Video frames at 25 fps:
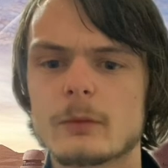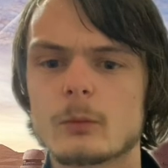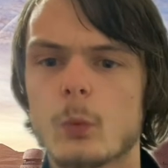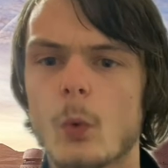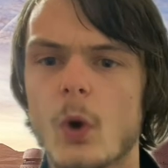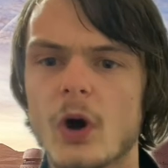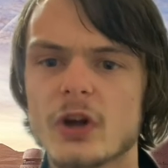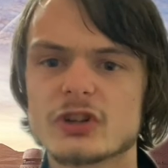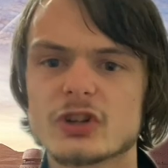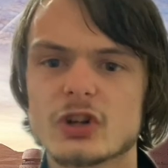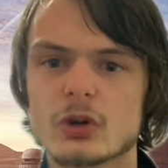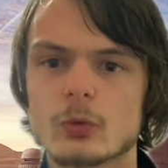
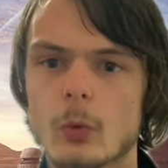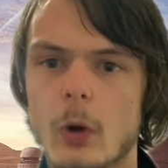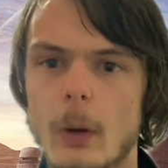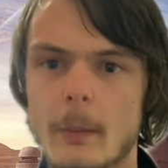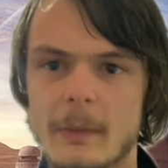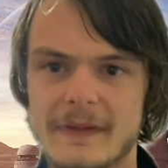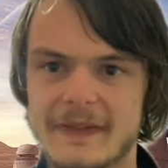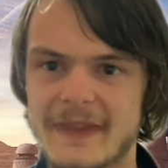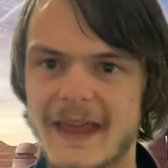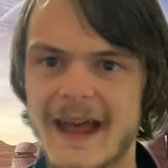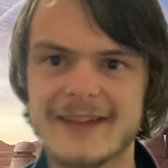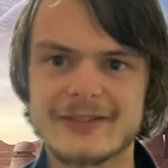Wonder
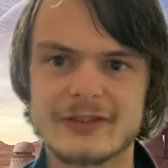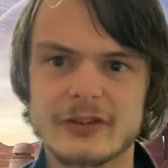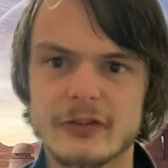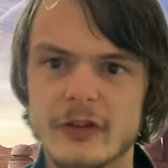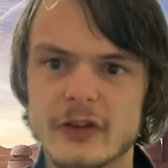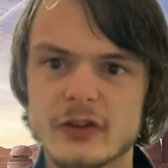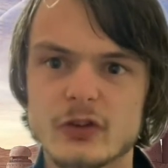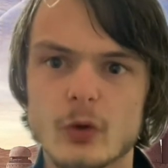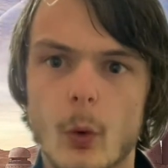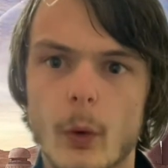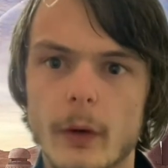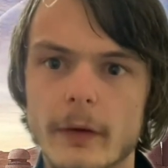Woman, that's in
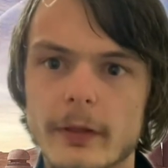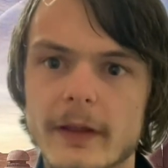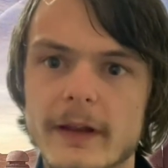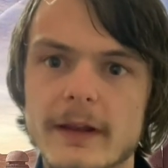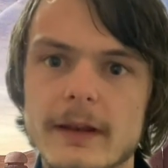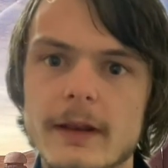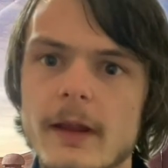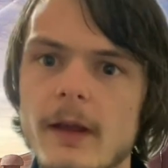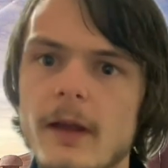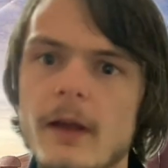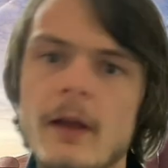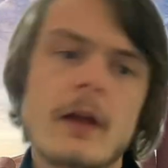the
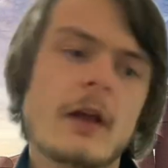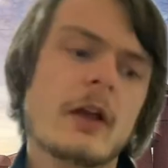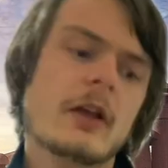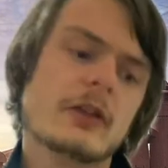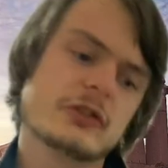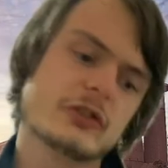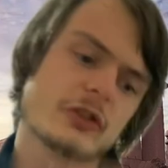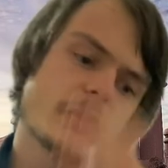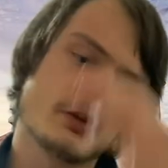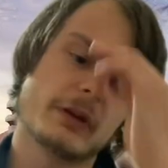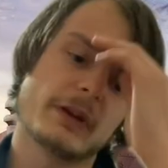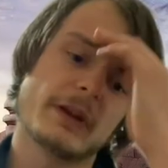toilet.
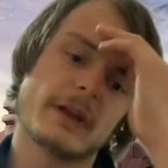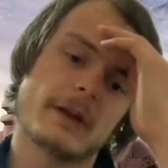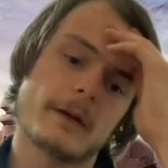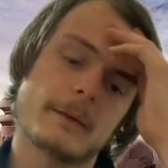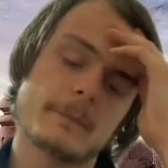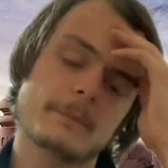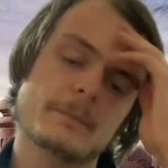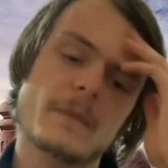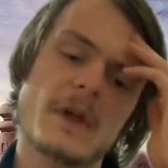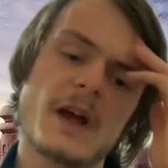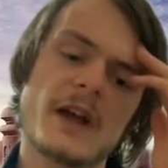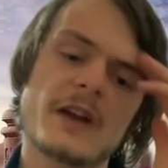So yeah,
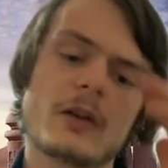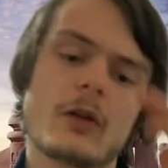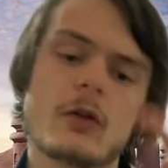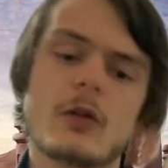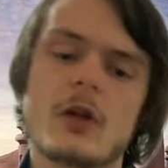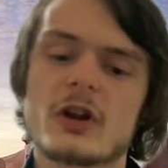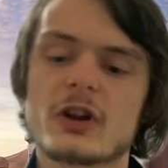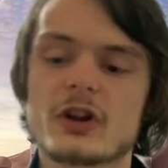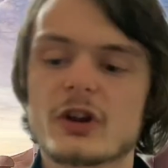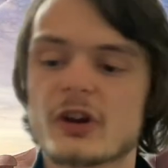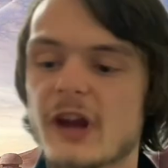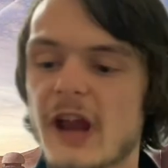I no
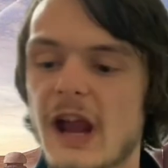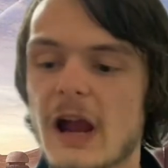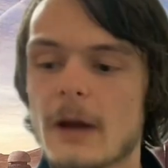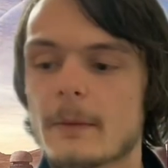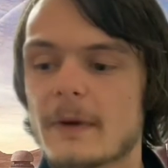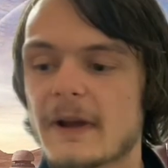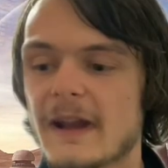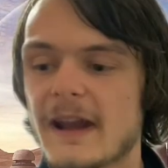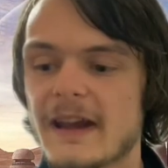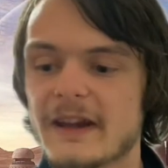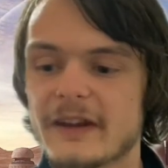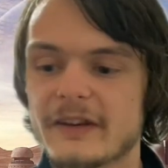longer care
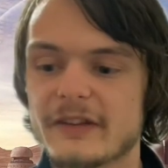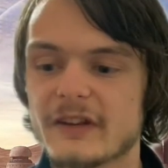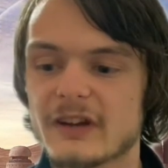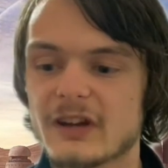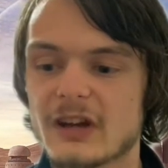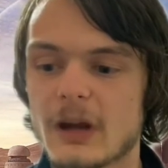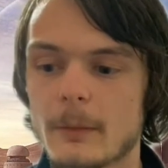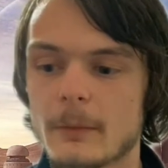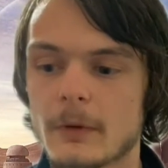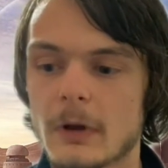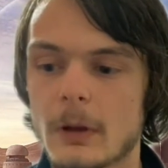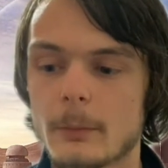about anything
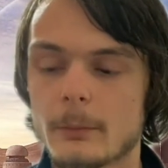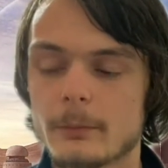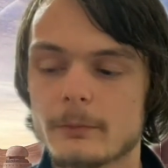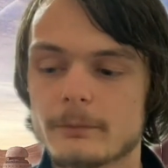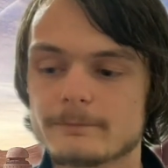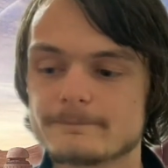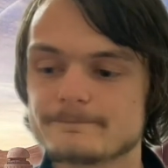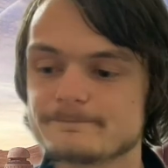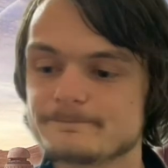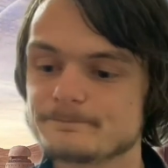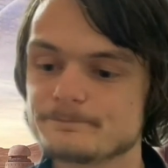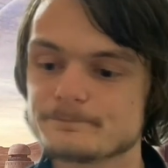coming up
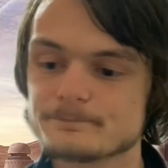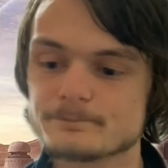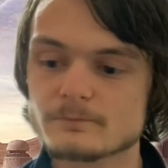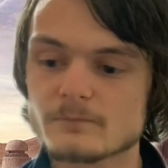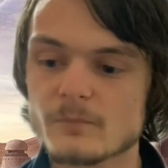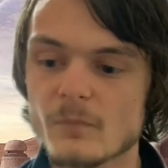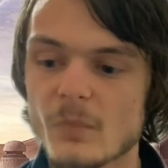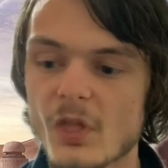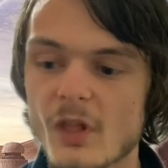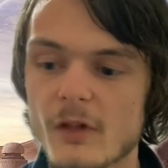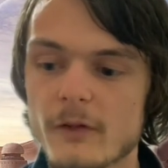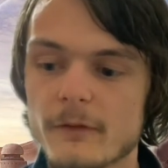
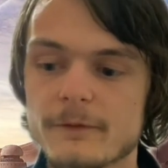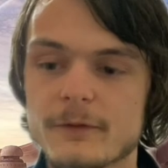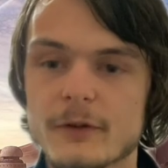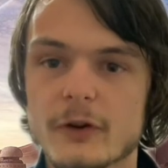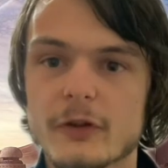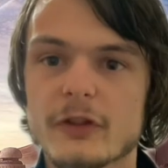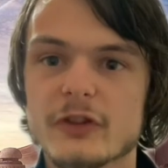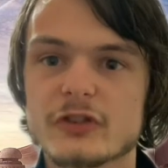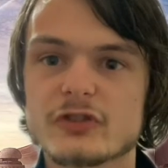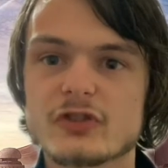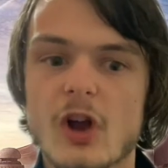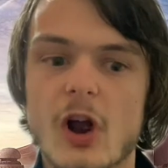for
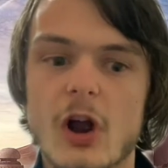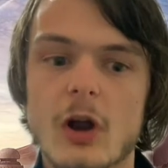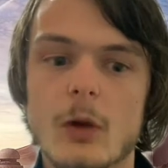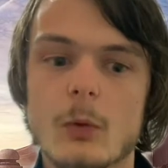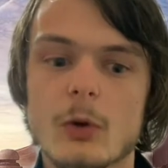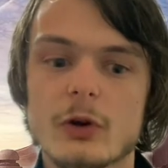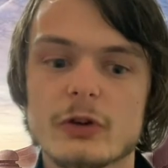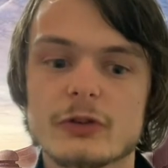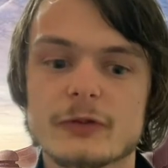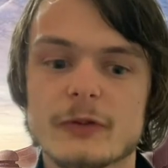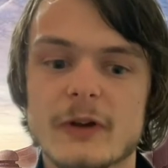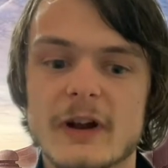the Star
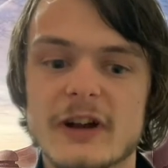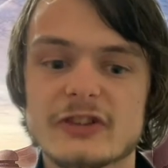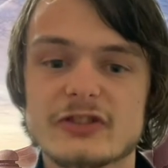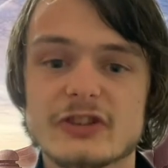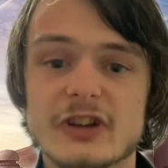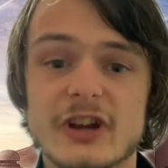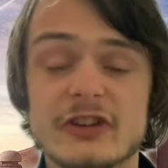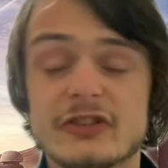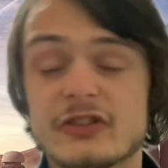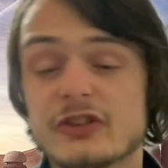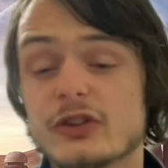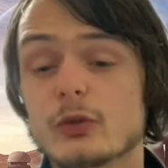Wars
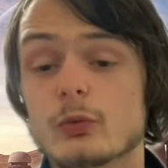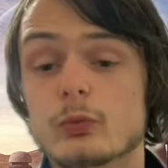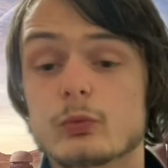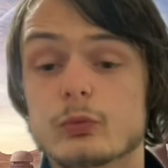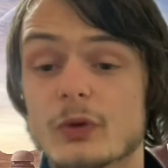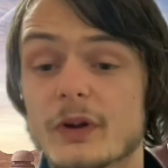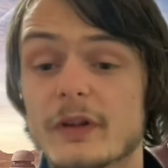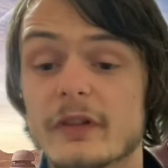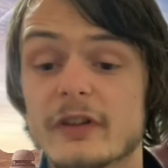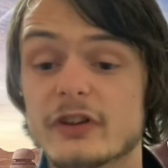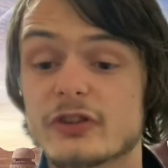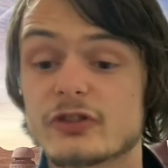franchise. You
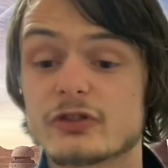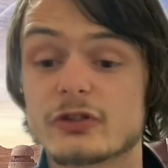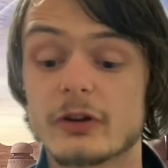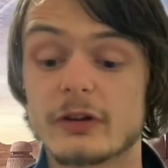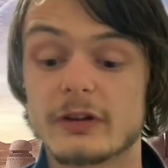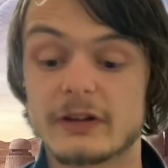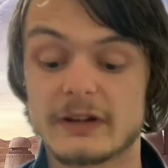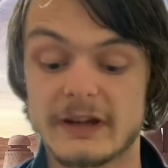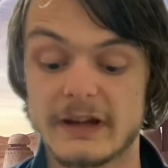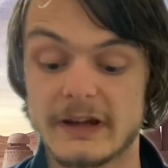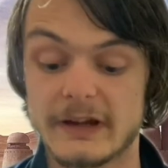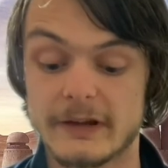really
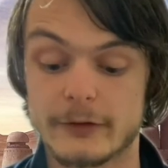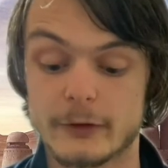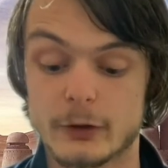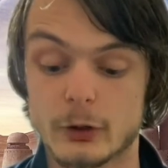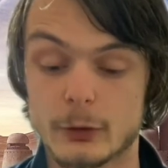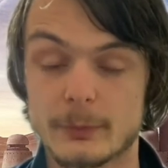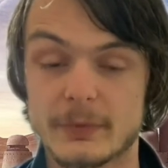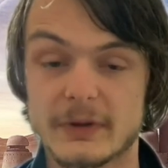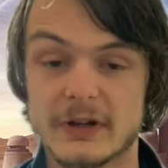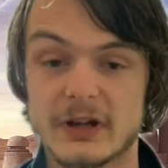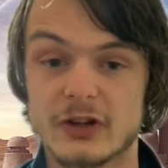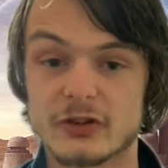shouldn't
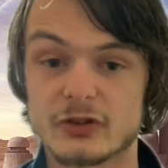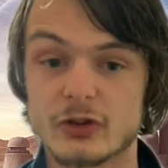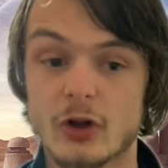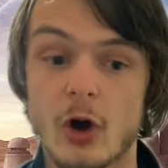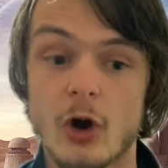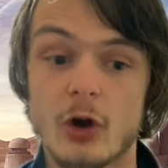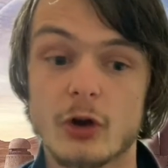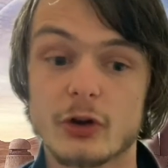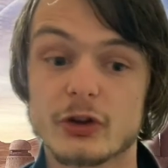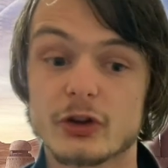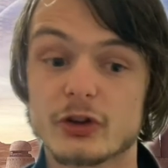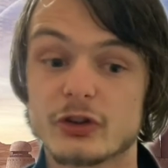either, because
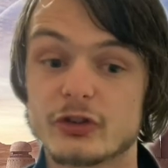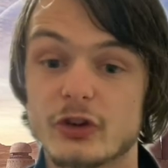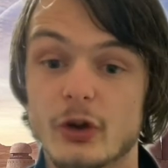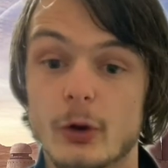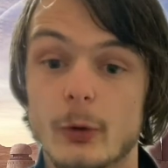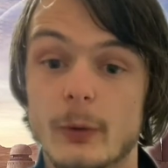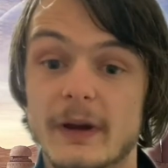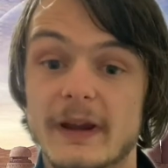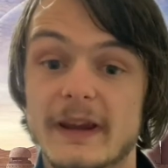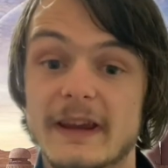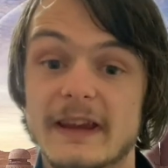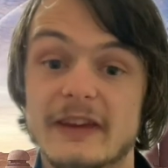all you're
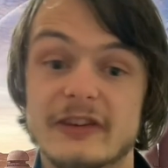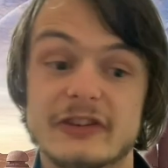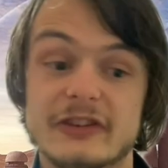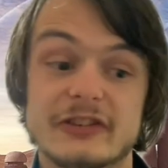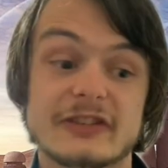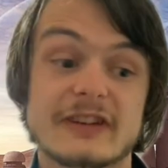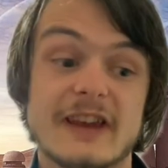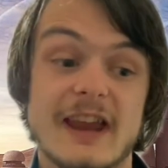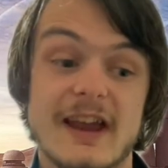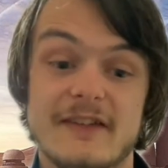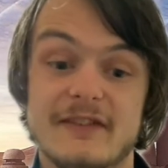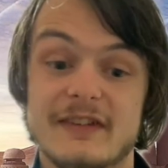doing is
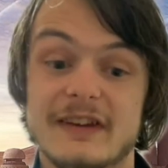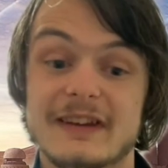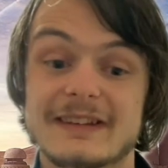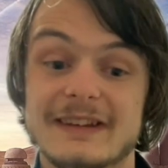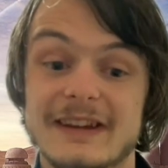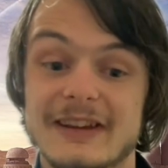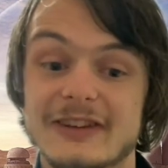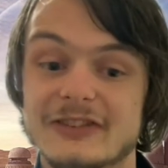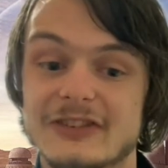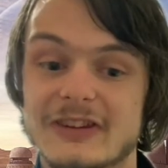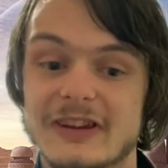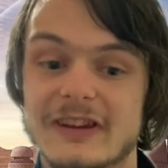giving
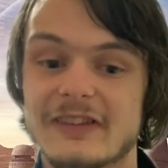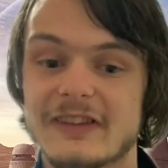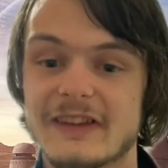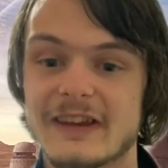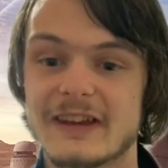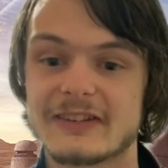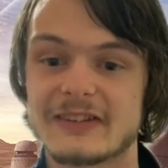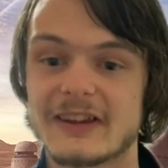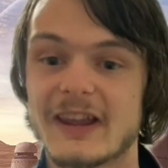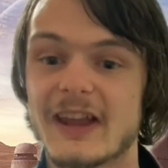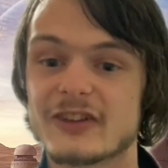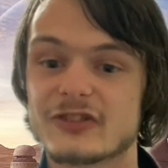Disney the
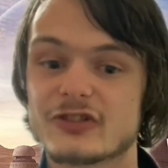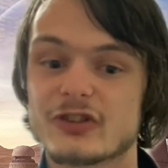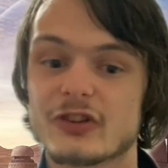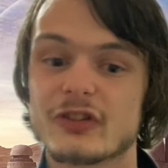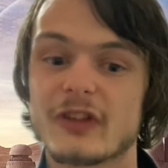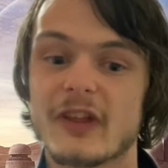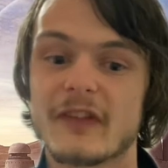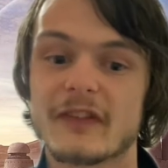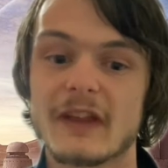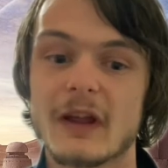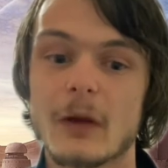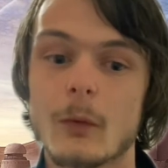attention
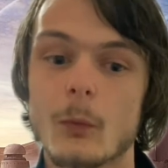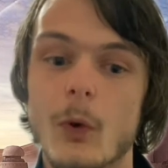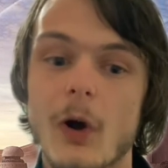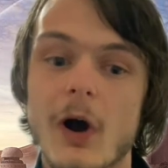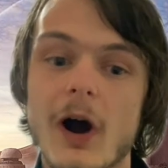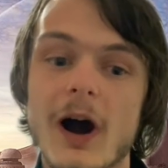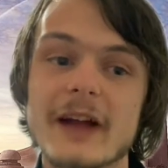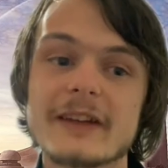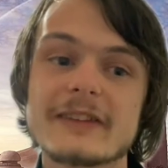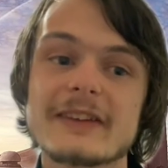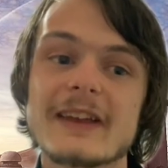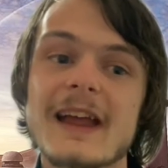that they
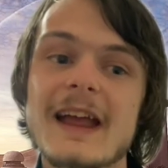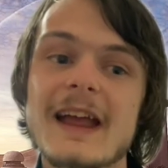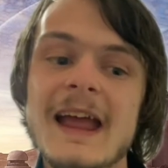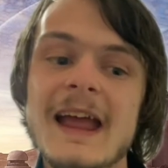want.